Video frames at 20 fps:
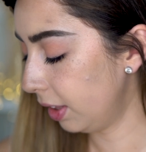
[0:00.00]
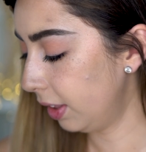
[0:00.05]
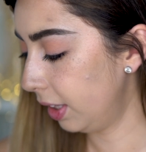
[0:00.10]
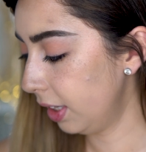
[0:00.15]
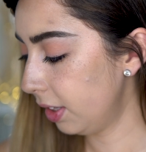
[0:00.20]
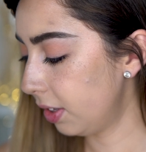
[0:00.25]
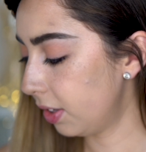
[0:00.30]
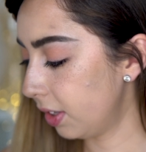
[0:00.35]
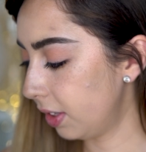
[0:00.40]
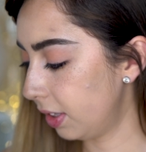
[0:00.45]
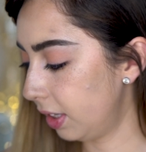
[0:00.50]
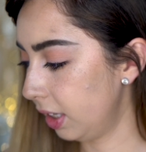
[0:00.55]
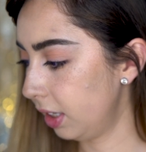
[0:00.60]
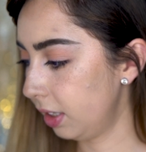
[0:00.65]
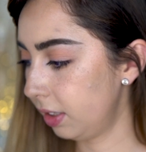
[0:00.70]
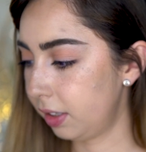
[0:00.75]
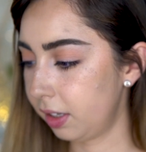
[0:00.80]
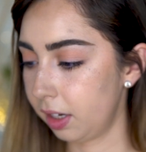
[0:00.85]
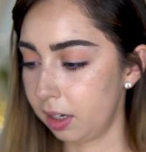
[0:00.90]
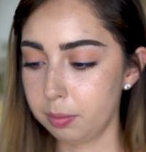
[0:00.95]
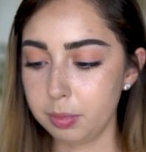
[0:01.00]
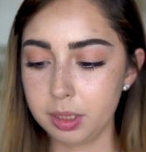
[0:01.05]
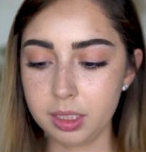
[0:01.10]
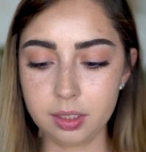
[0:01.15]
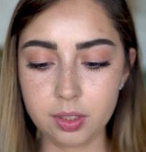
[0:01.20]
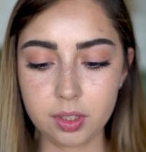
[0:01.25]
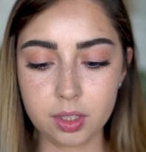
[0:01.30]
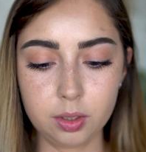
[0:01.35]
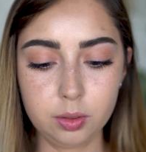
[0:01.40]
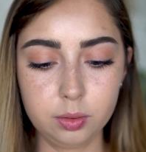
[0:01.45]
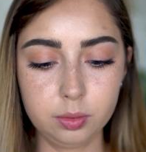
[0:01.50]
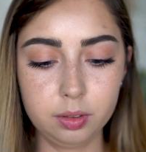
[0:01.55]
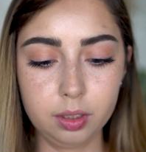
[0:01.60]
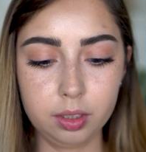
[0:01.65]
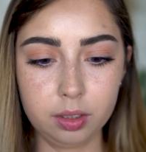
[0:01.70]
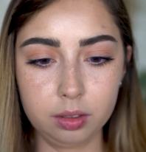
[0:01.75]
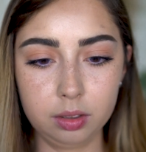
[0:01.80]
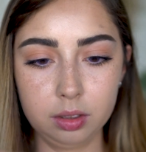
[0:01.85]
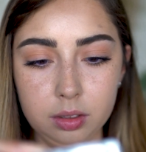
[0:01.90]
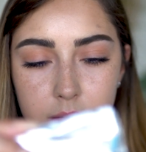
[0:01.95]
This did come in its own
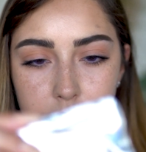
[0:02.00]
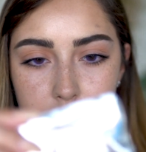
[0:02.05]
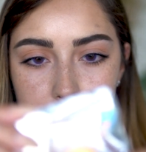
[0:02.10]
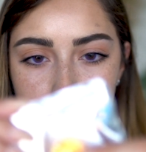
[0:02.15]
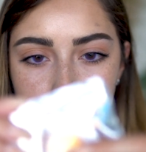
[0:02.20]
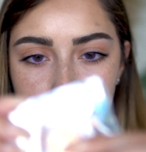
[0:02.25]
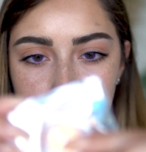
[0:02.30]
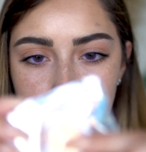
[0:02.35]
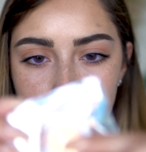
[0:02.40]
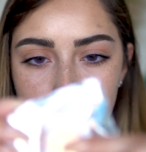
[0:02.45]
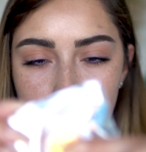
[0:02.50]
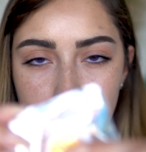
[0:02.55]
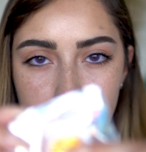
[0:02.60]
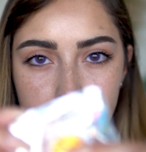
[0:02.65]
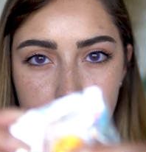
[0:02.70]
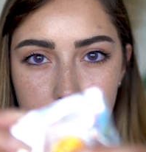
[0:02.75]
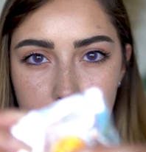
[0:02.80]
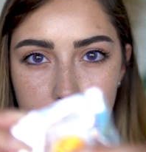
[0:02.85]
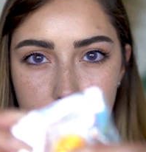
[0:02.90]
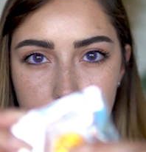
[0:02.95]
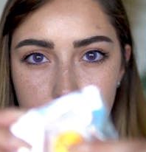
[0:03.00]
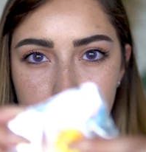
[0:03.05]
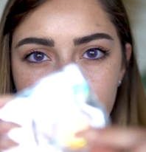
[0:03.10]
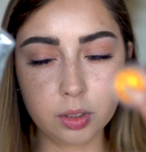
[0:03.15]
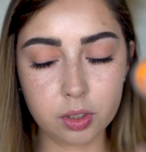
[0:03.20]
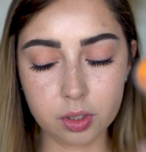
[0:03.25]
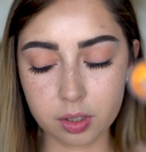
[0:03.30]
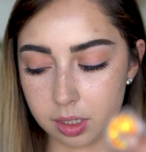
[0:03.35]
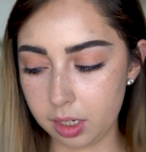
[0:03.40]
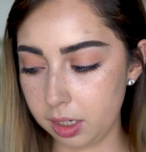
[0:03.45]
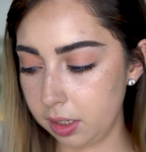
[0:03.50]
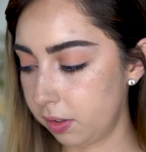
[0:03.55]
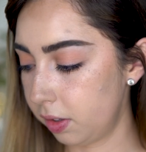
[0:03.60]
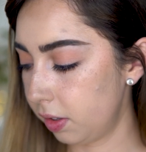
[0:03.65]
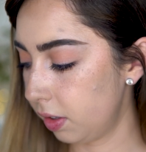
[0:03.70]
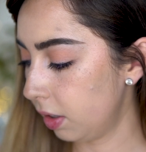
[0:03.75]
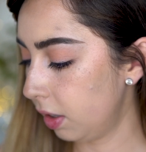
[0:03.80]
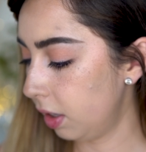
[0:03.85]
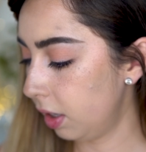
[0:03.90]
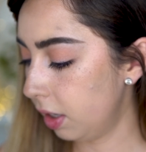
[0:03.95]
little envelope, which is
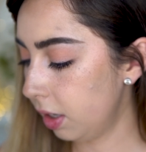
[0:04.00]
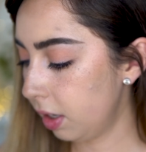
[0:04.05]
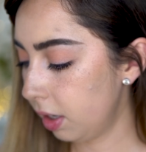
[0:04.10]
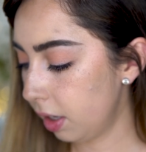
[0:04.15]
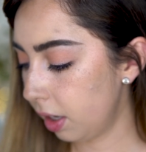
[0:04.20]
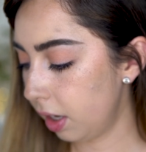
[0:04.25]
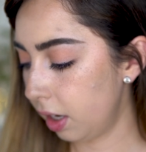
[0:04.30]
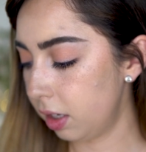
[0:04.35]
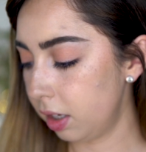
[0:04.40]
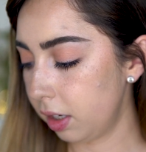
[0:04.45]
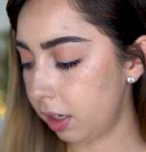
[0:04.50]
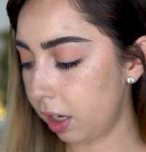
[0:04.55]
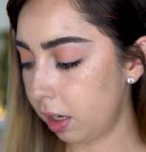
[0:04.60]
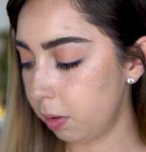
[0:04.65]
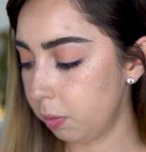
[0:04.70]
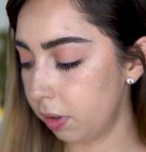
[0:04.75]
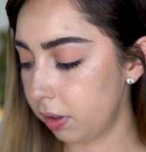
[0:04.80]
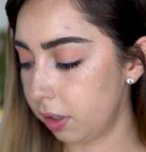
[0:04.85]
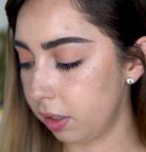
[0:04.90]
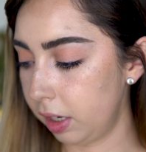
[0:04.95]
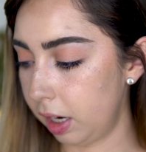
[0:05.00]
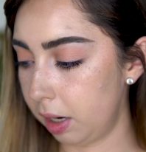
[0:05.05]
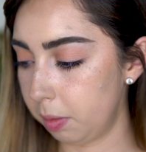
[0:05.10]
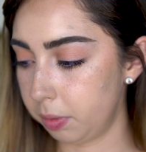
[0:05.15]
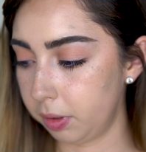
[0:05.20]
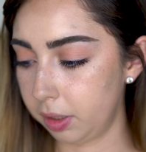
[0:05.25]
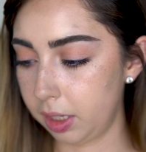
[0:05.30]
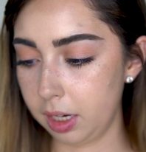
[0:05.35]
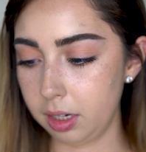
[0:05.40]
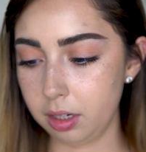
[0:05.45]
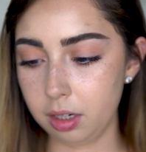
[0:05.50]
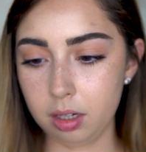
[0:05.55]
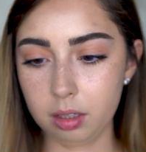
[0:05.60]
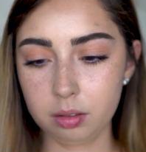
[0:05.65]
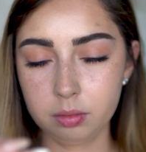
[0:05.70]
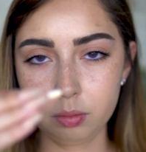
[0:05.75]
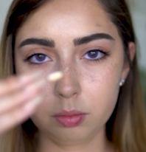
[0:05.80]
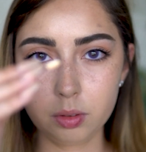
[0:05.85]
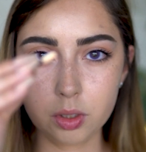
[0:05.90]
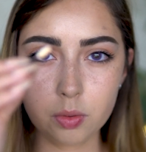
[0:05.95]
nice. And it came with an applicator,
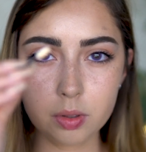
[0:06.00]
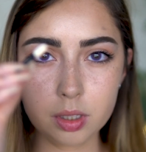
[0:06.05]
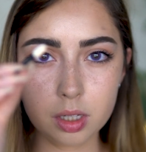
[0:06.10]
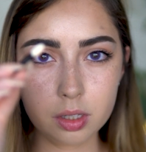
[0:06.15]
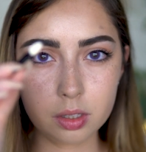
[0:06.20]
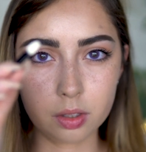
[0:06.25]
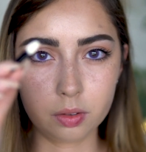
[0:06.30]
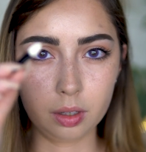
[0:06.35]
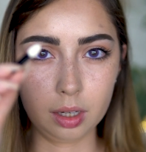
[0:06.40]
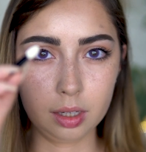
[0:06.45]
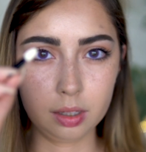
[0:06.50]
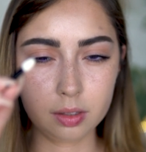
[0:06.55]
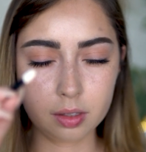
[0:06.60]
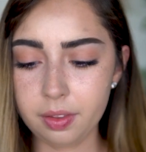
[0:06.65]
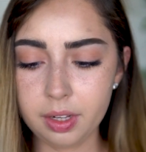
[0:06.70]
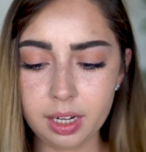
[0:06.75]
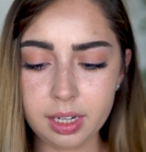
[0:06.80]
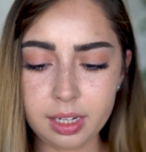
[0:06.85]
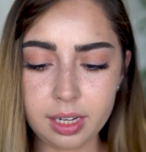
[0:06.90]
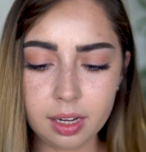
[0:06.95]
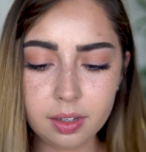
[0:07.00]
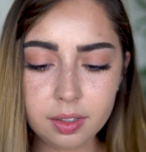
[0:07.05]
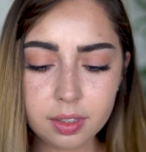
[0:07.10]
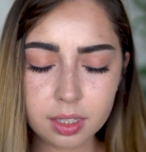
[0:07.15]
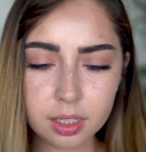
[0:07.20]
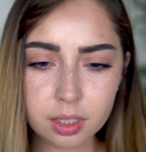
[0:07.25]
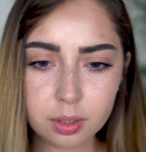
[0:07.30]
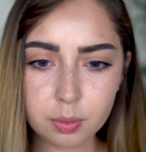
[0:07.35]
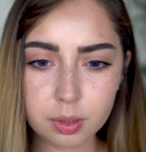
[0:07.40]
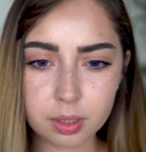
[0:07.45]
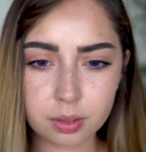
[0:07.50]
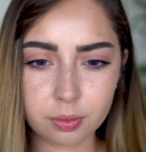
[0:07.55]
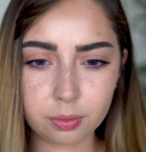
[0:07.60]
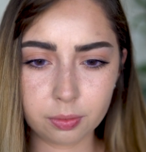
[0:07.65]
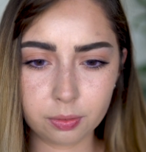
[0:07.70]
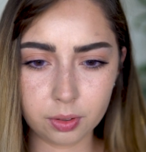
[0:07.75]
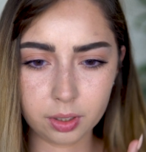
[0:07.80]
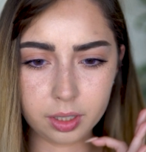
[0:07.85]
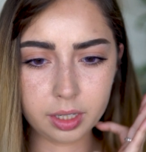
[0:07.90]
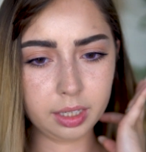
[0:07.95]
which was also nice. And then I guess this was
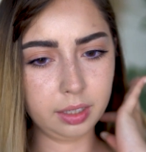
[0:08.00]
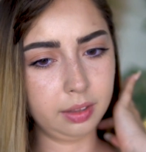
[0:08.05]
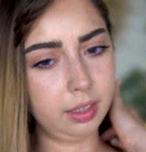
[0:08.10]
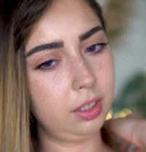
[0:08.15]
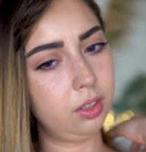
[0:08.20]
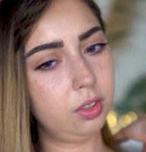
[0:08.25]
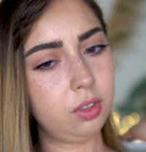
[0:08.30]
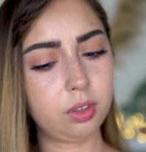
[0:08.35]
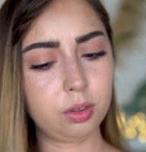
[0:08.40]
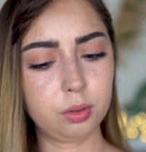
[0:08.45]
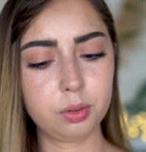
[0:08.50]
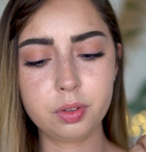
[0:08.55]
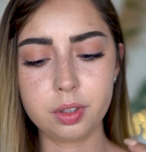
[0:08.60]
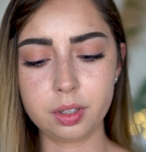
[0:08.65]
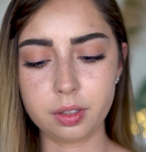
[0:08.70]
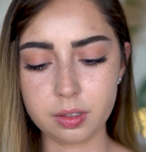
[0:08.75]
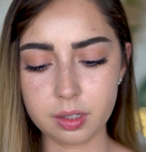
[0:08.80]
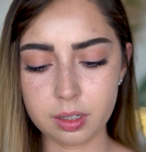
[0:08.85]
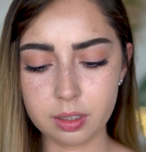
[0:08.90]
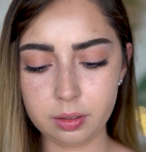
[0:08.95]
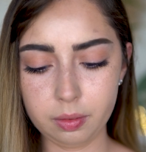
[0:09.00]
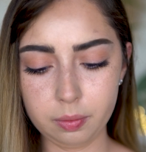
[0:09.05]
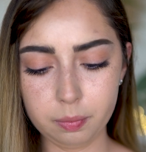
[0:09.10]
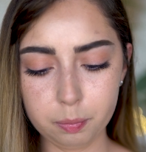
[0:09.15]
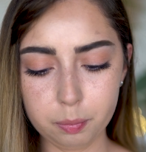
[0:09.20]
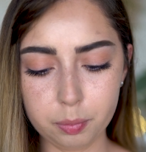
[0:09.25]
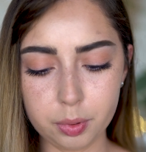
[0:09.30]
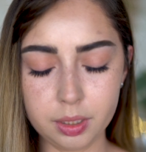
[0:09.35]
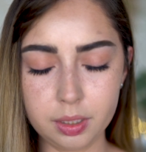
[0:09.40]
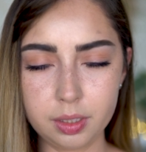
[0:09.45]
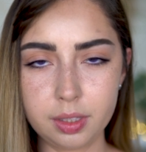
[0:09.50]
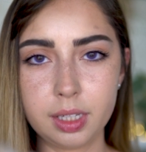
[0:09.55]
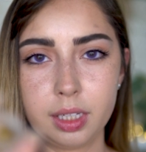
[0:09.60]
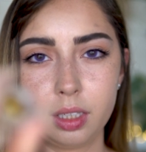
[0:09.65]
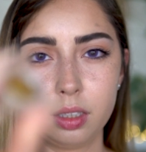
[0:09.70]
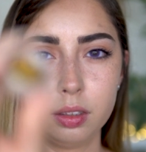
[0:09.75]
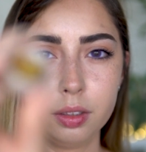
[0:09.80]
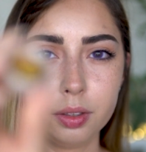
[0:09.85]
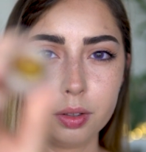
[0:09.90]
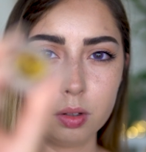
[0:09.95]
free. They just threw this in, but it's
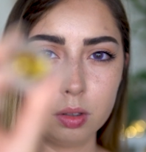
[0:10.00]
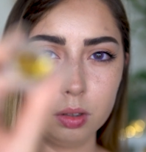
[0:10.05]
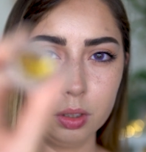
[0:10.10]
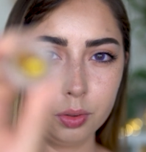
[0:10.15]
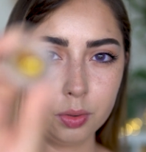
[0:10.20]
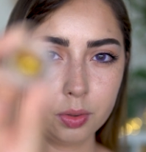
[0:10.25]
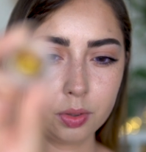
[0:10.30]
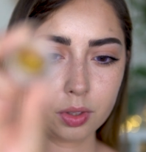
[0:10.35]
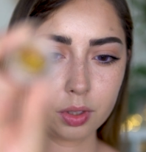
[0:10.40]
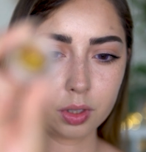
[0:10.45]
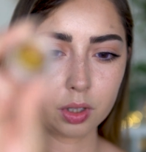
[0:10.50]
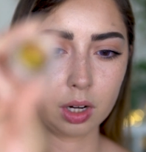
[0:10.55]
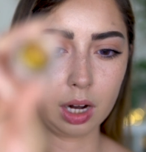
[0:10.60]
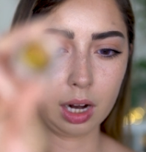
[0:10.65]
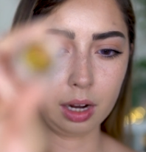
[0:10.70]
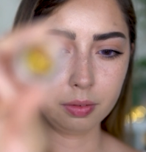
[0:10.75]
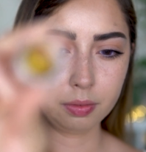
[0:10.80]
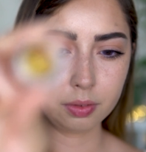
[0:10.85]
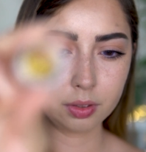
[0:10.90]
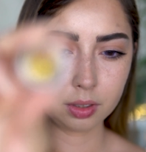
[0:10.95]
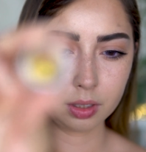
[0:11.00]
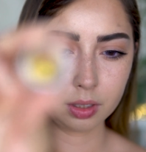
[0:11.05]
like a little loose craft